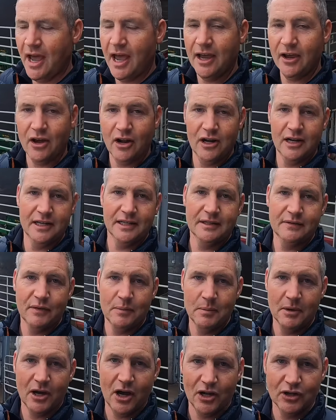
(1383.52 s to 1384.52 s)
I got a list
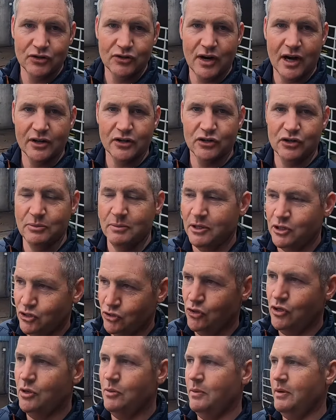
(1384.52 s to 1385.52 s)
from the contractor to make
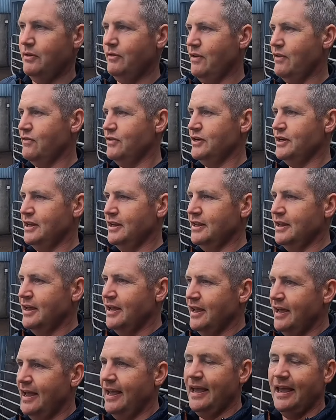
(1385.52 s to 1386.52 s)
sure that we have everything
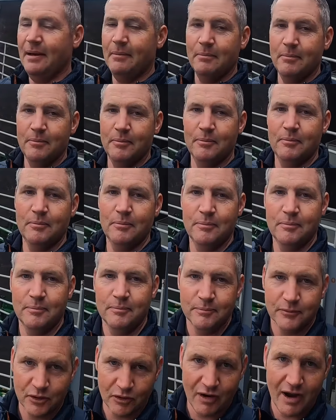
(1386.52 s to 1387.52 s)

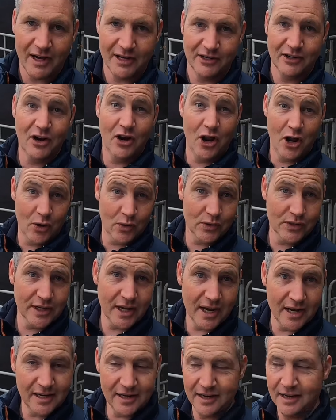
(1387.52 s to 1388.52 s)
correct on our
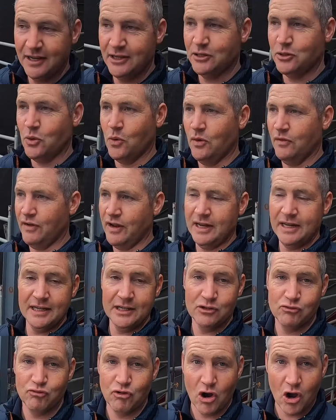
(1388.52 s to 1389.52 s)
side. So if
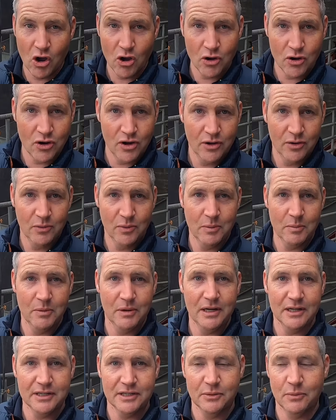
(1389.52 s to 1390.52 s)
anything's wrong when we
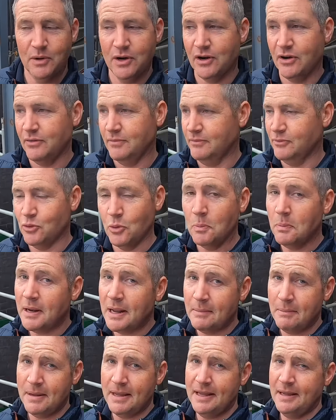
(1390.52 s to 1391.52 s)
list the winner, don't
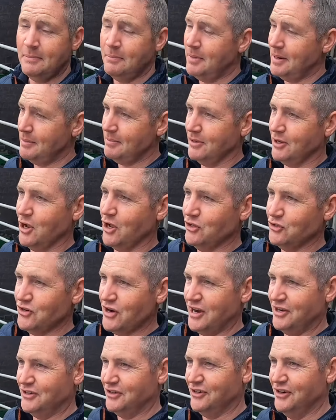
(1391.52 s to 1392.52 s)
blame me, blame the
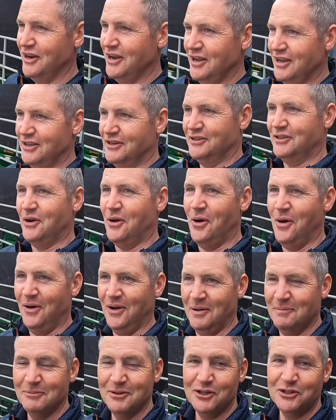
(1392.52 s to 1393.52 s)
contractor. So
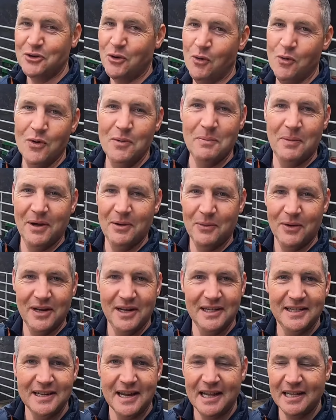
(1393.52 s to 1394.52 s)
I'm just going by what
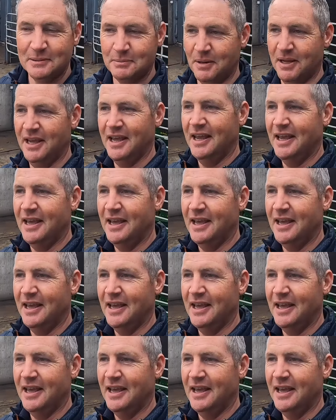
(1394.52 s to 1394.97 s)
he tells me.